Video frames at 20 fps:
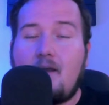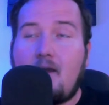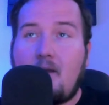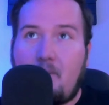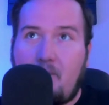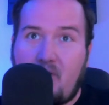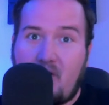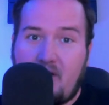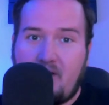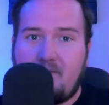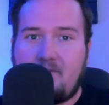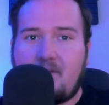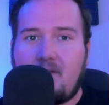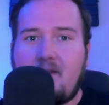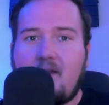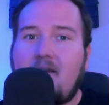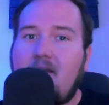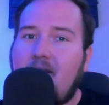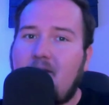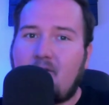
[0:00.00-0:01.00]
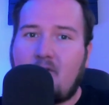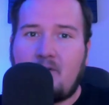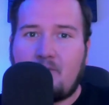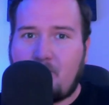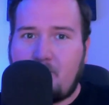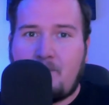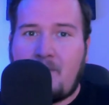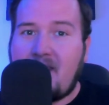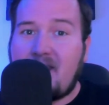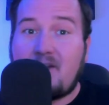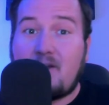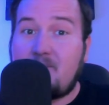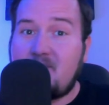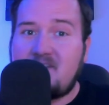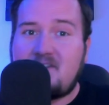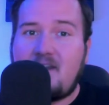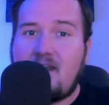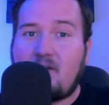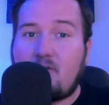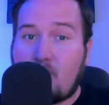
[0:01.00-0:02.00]
but make no
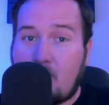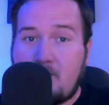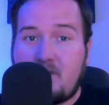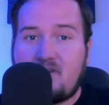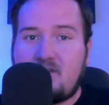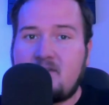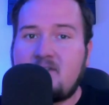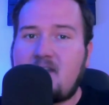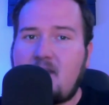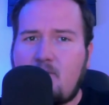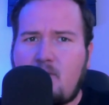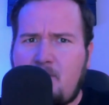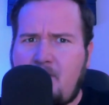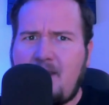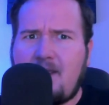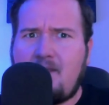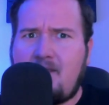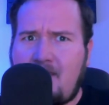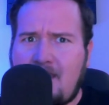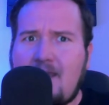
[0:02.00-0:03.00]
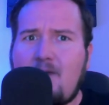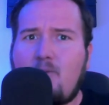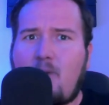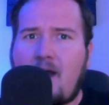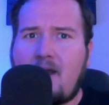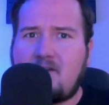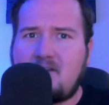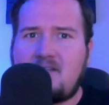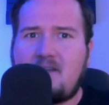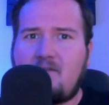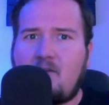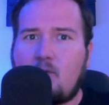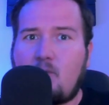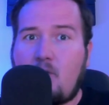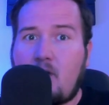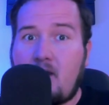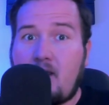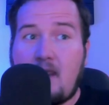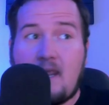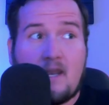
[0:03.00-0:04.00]
mistake, Rome Odunze would be the wide receiver
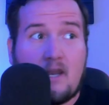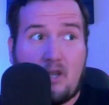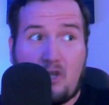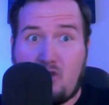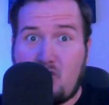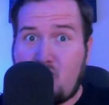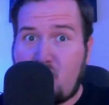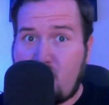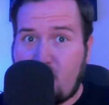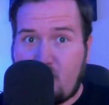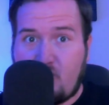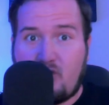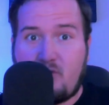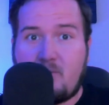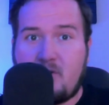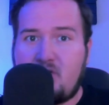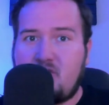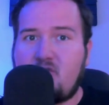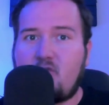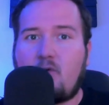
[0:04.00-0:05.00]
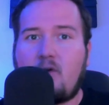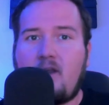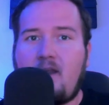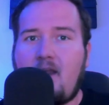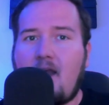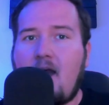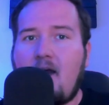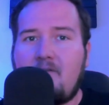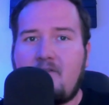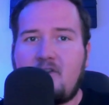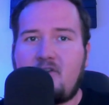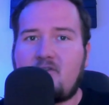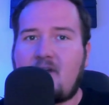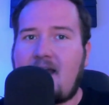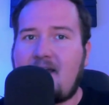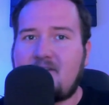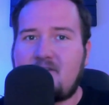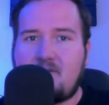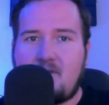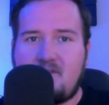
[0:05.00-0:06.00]
1 in a good majority of the
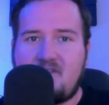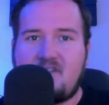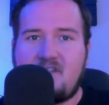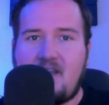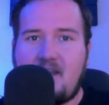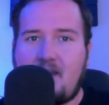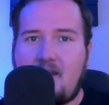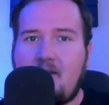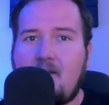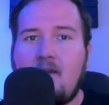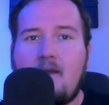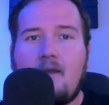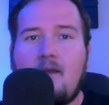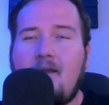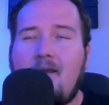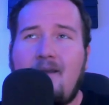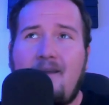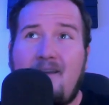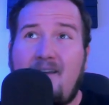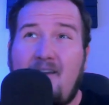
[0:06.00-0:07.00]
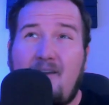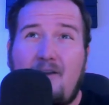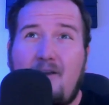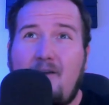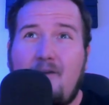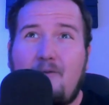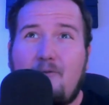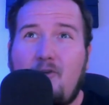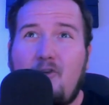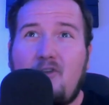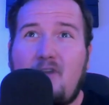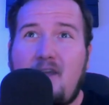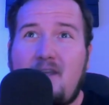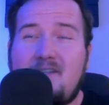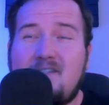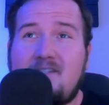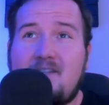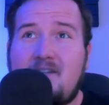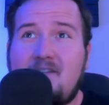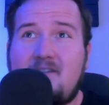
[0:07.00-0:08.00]
drafts we've seen. And really,
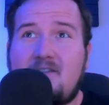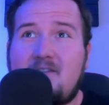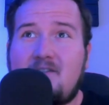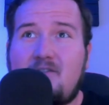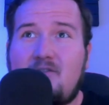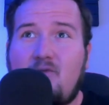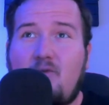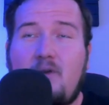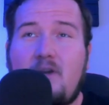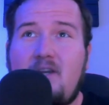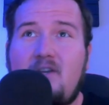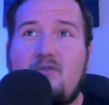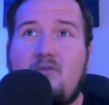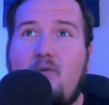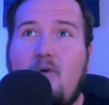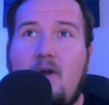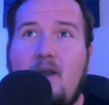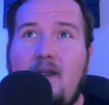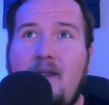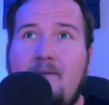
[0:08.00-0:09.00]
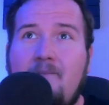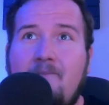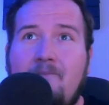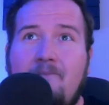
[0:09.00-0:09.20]
since 2020,